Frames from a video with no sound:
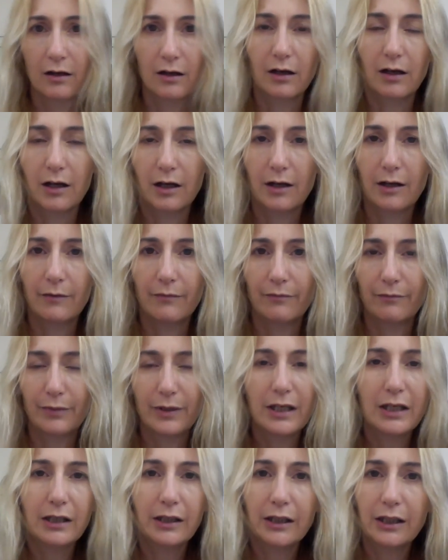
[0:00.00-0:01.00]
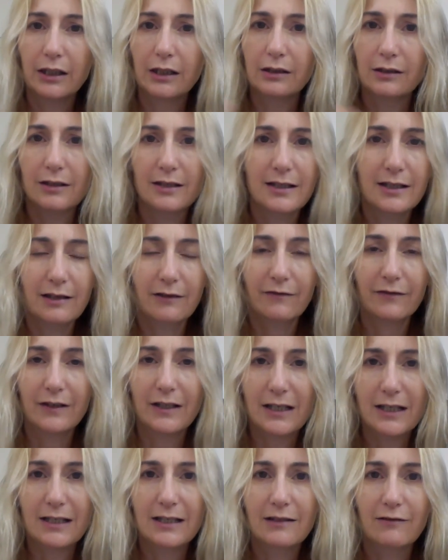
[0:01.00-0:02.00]
uh, peeling the
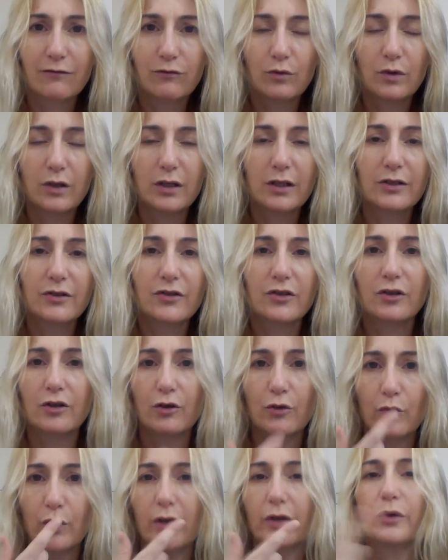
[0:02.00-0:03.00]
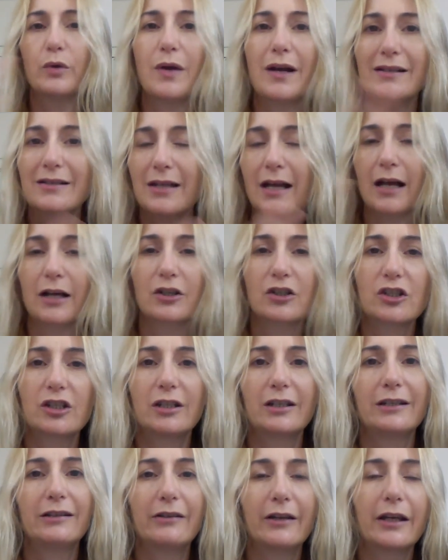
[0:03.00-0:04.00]
self-adhesive ones, you know, where you had to
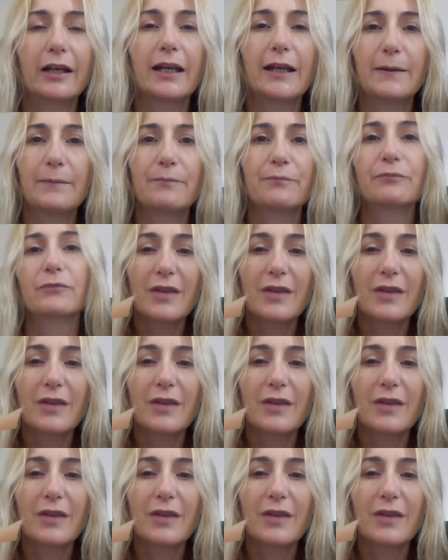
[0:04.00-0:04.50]
actually lick it.